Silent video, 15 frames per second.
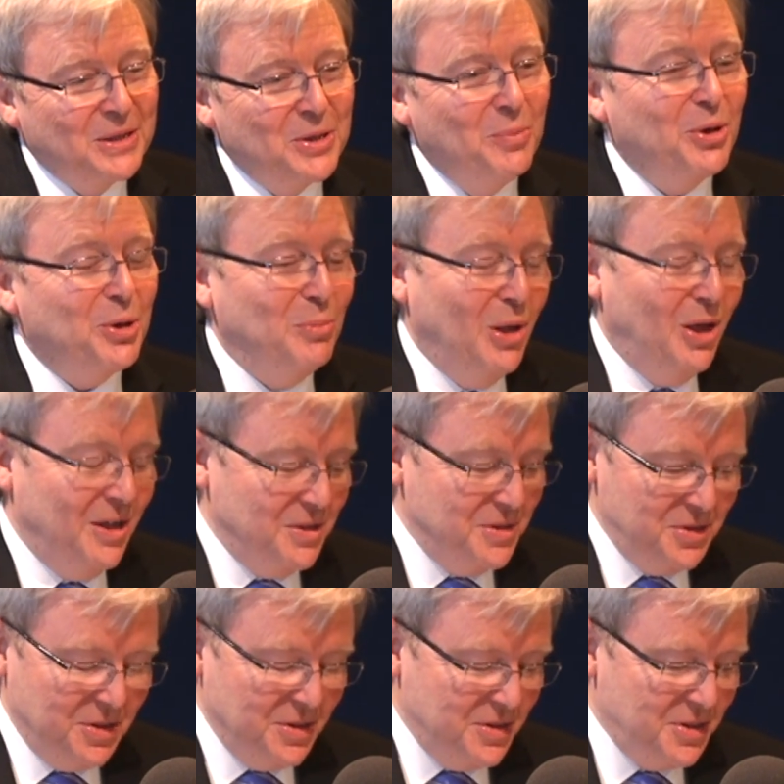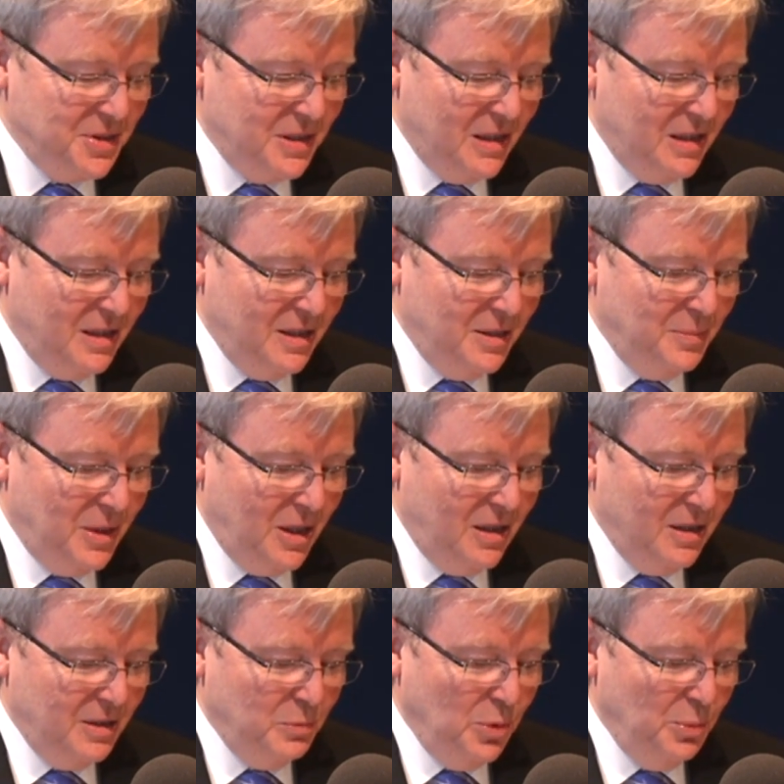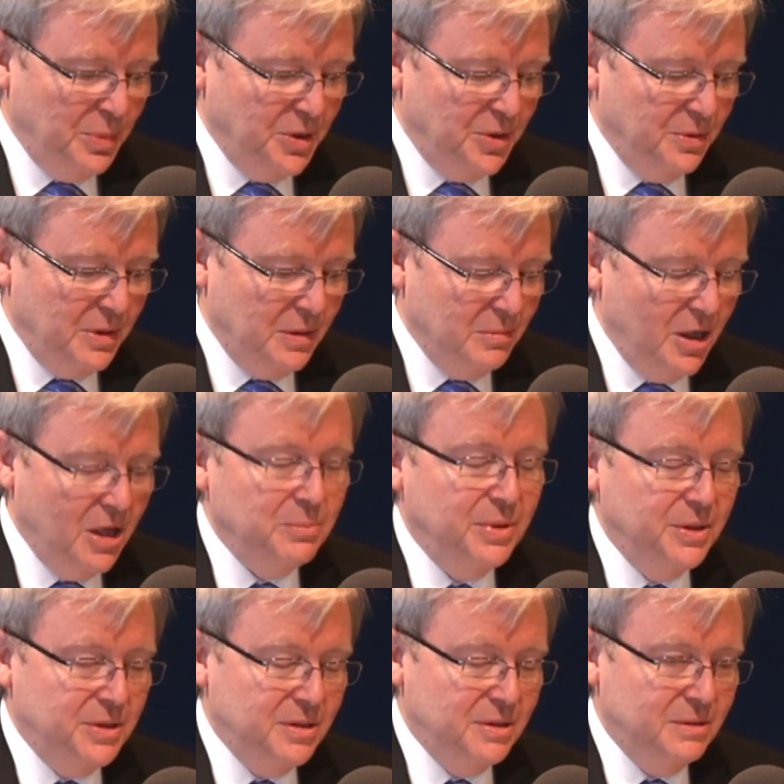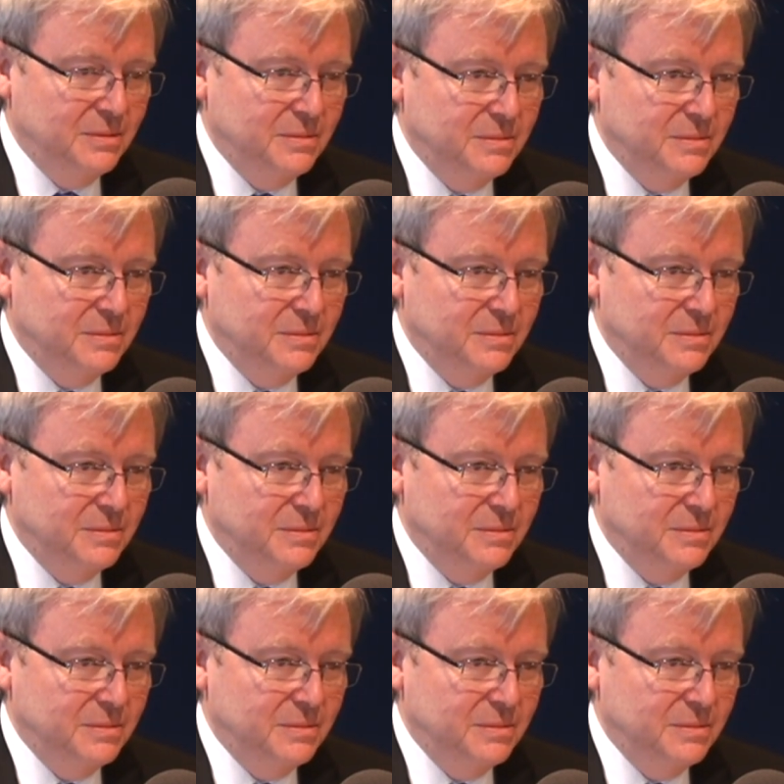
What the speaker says: The bottom line is this. I will be doing my bit